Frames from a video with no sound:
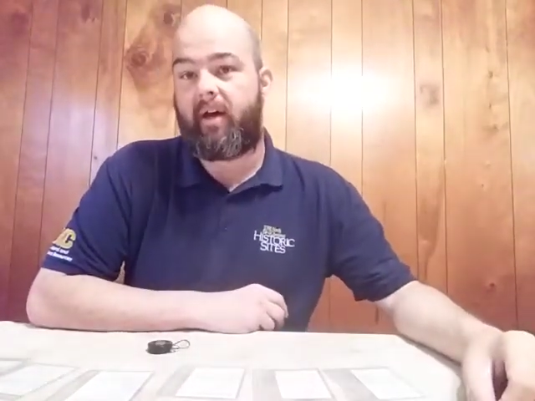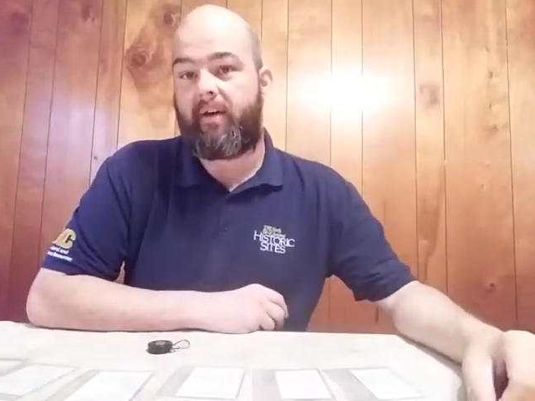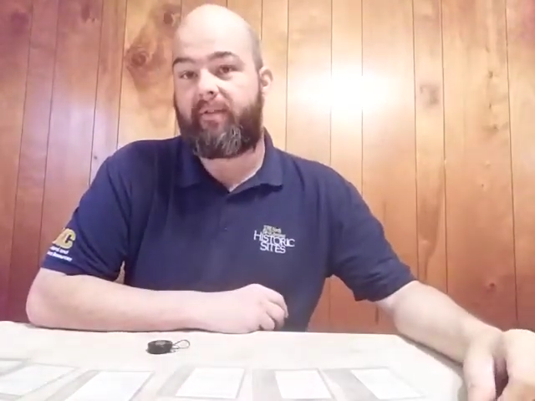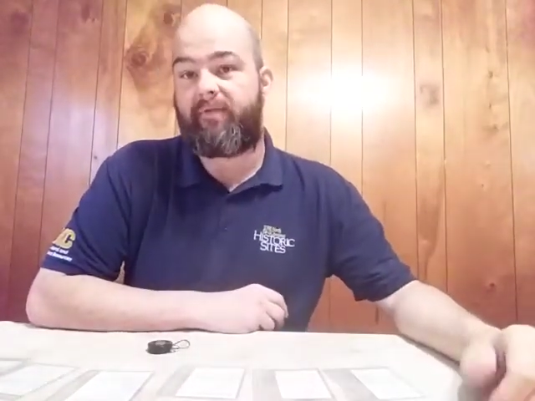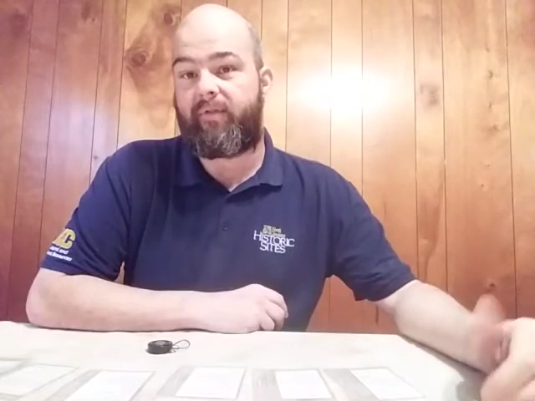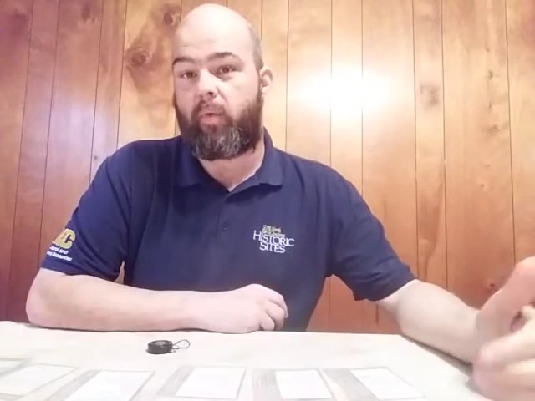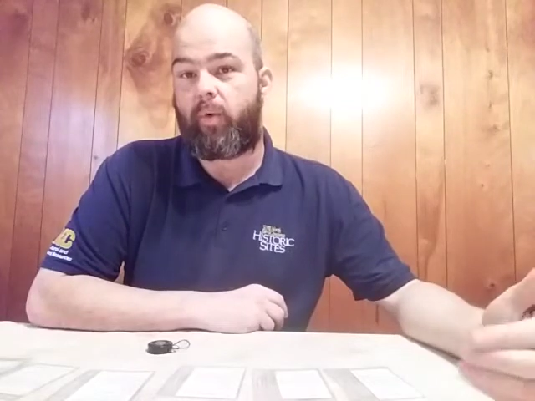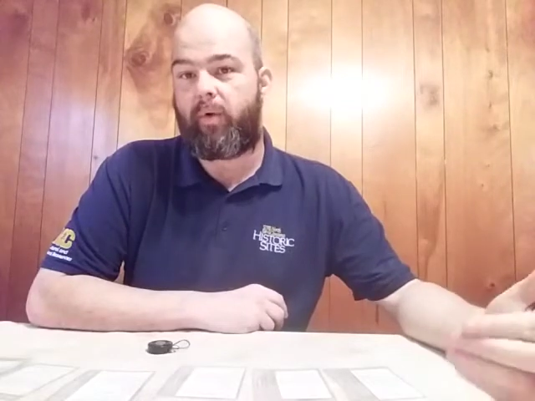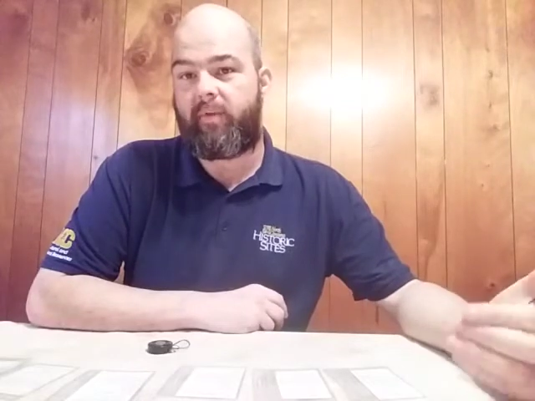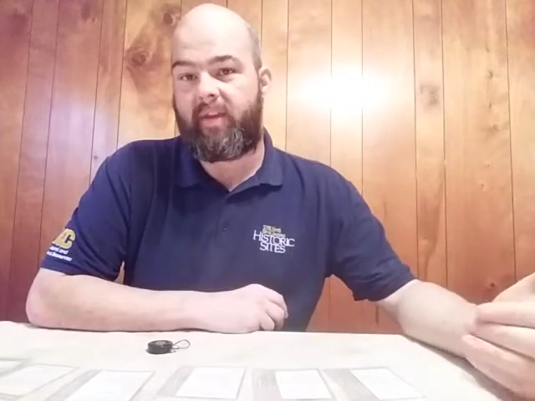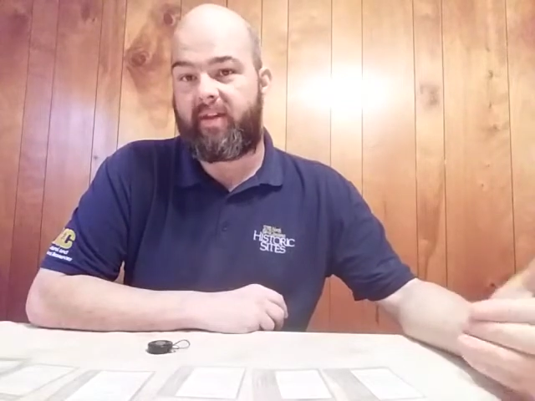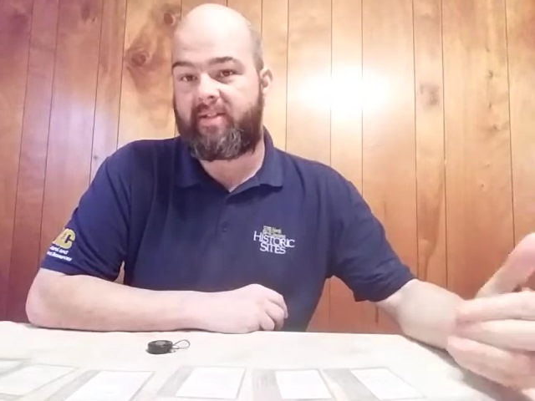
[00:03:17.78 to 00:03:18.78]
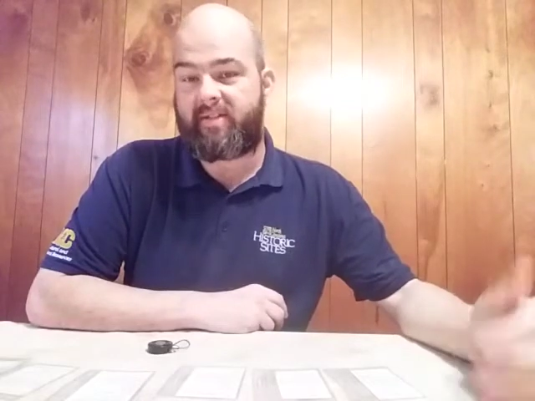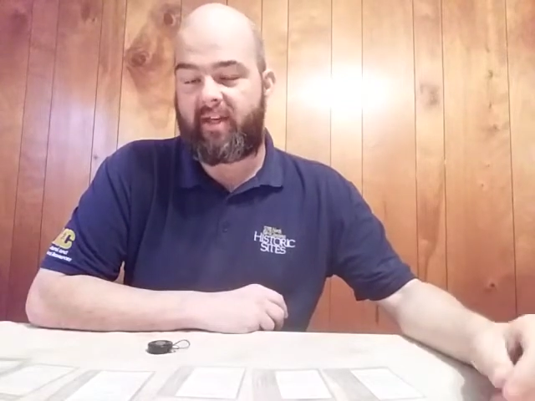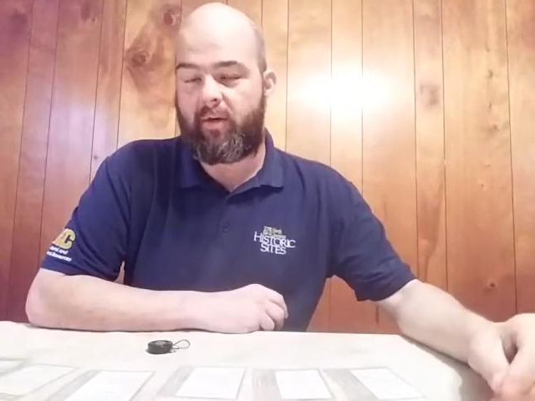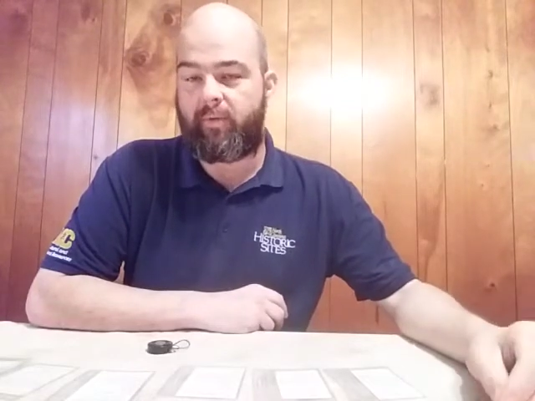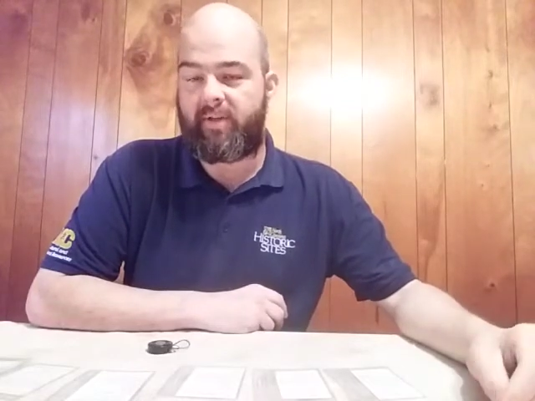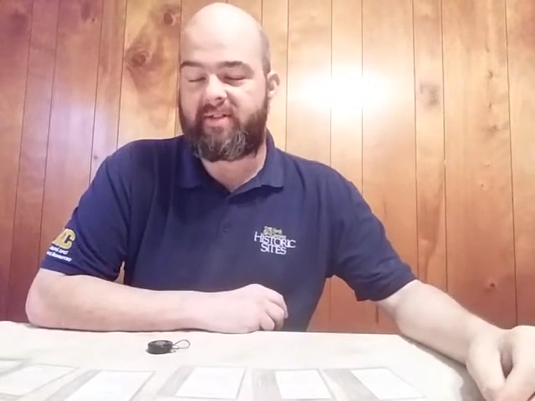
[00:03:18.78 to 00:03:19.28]
for these
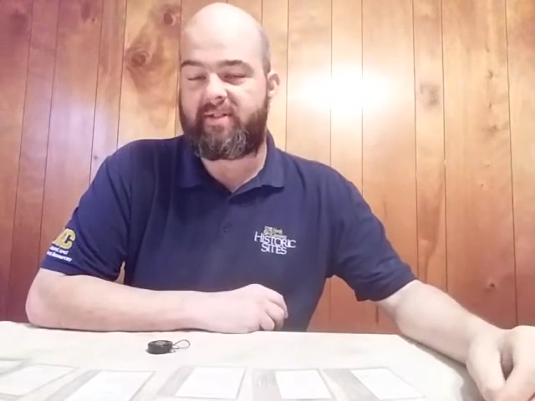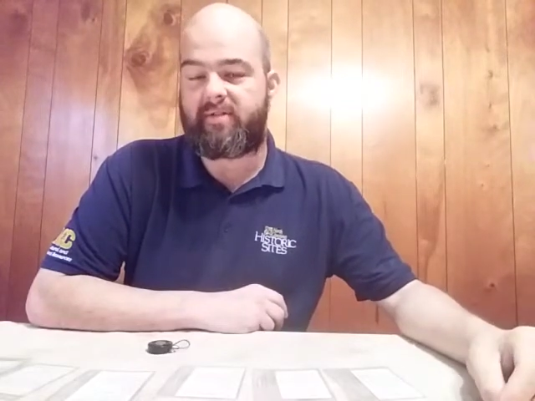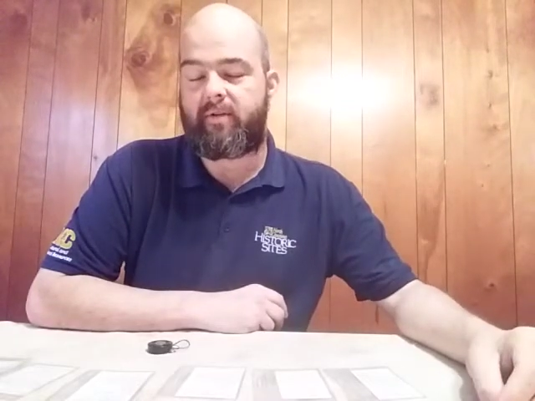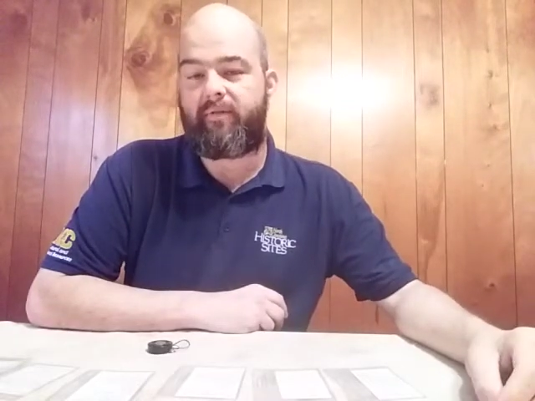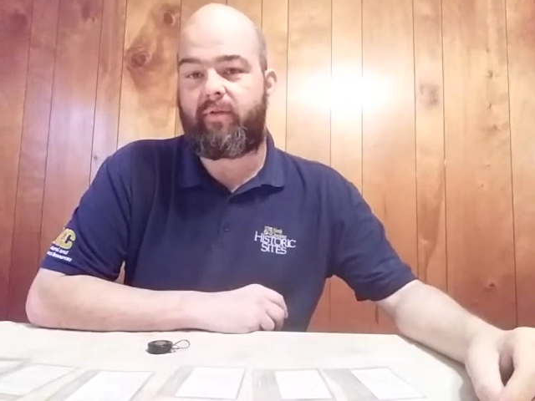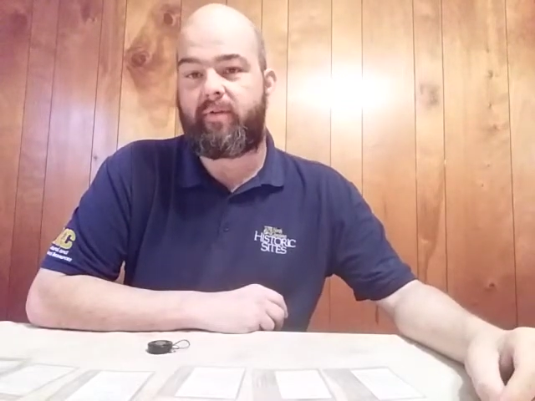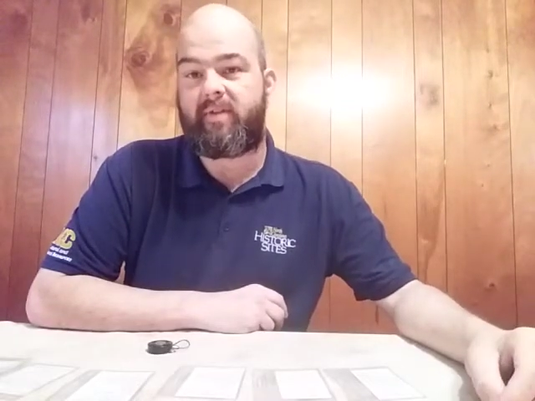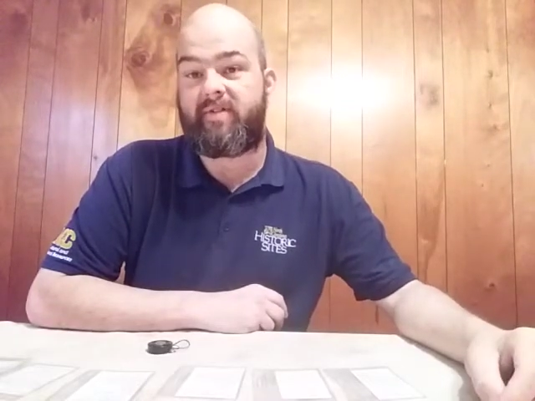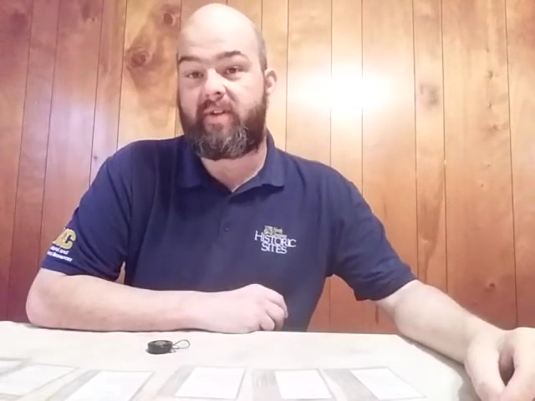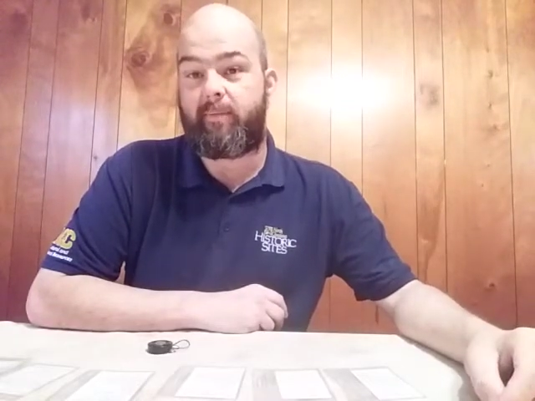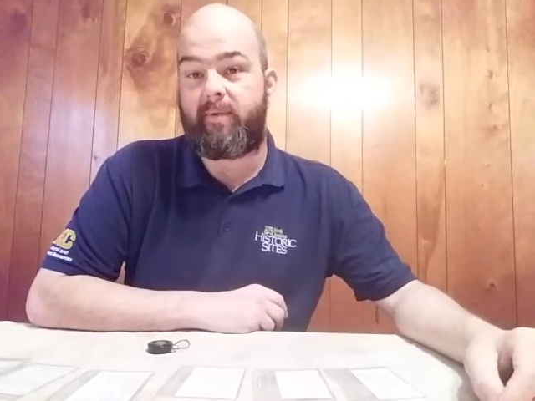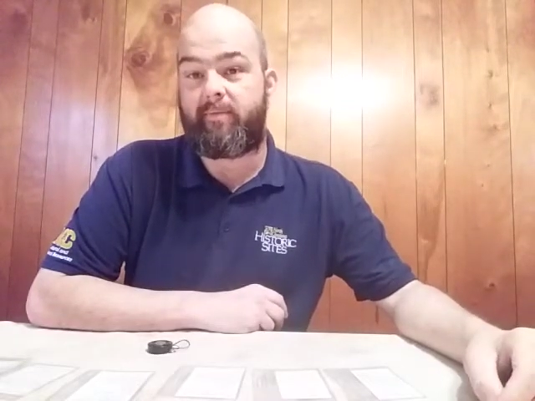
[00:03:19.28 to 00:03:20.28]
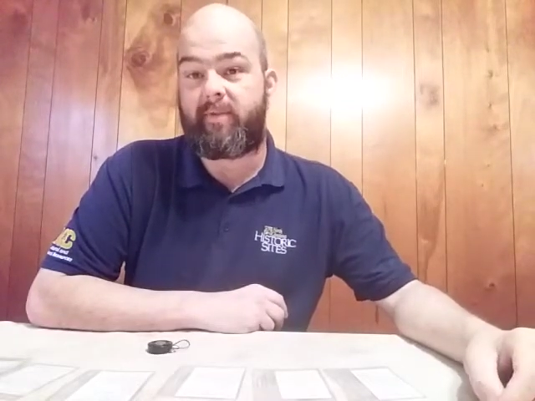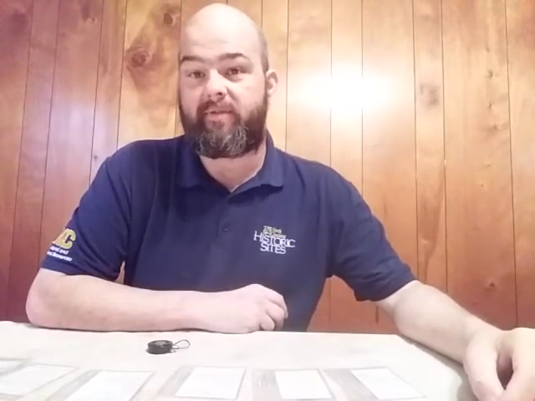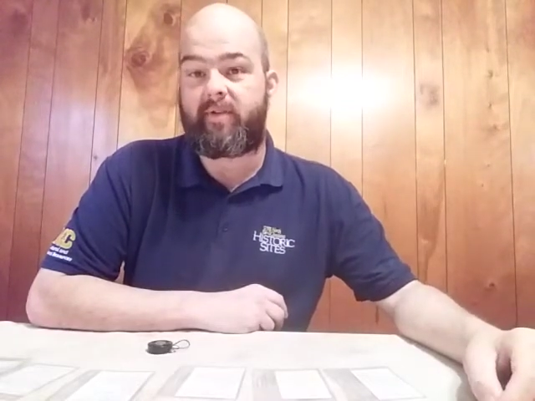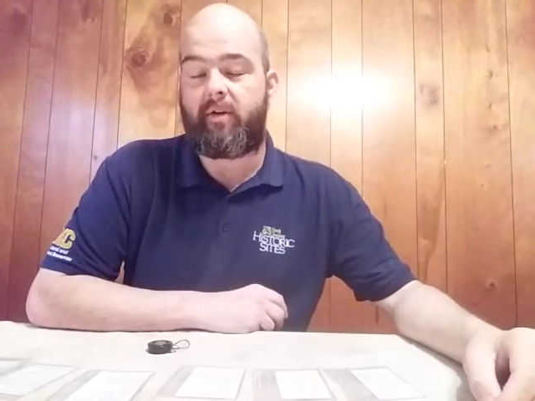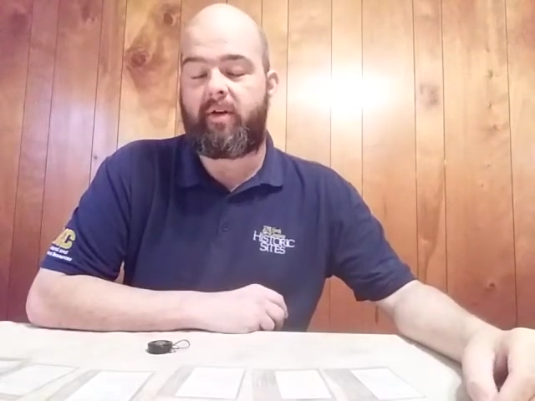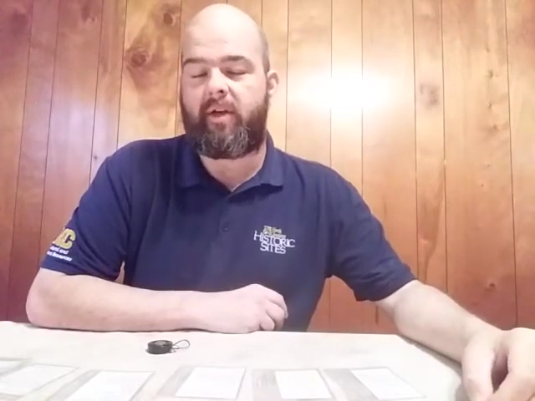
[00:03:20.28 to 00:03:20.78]
illnesses or for the symptoms of
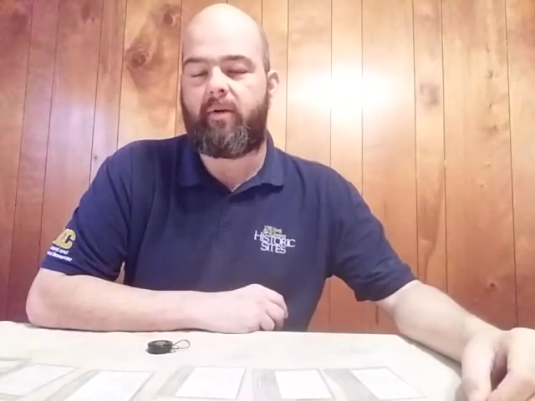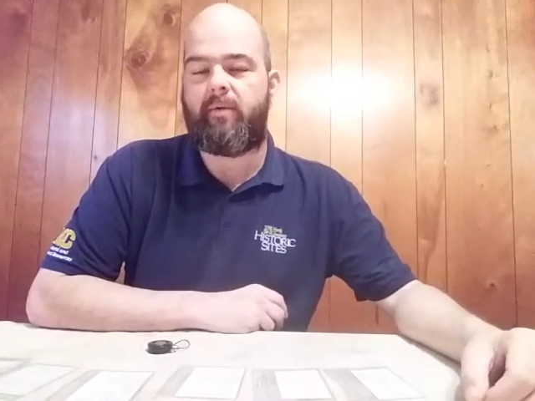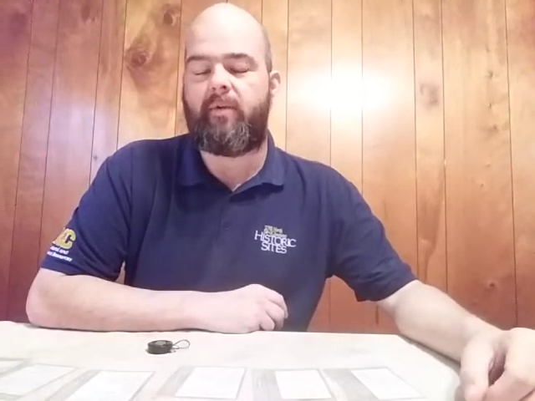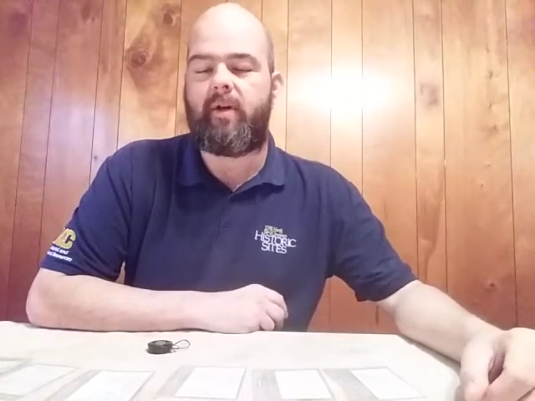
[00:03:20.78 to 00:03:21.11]
certain